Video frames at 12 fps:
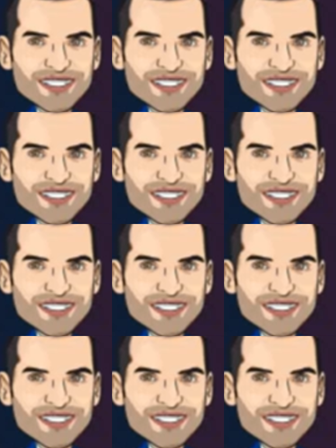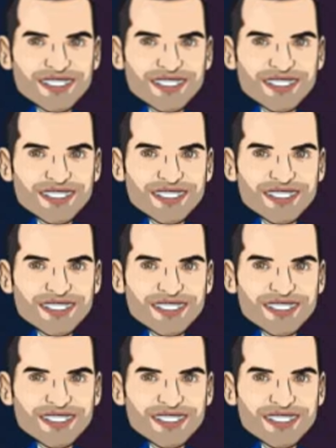
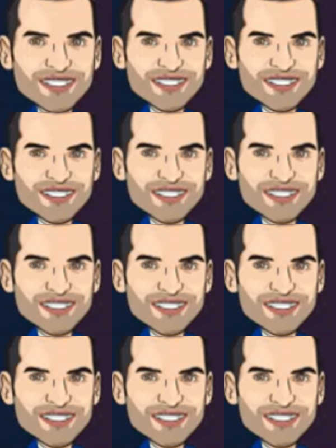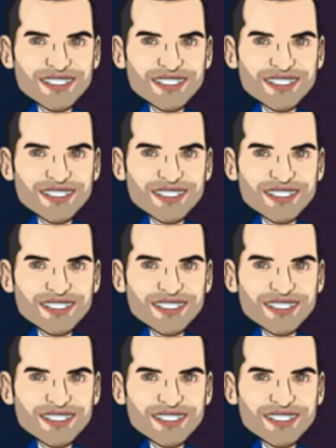
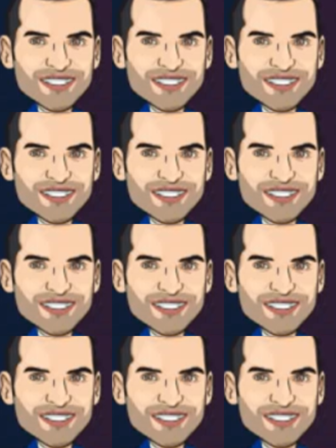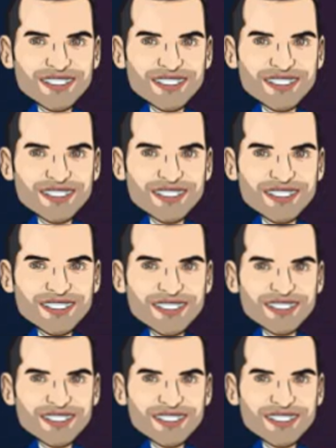
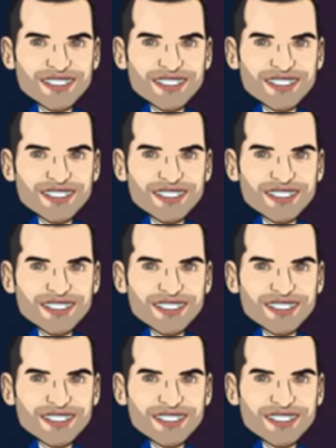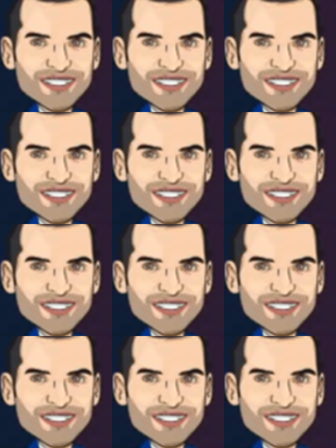This person isn't speaking.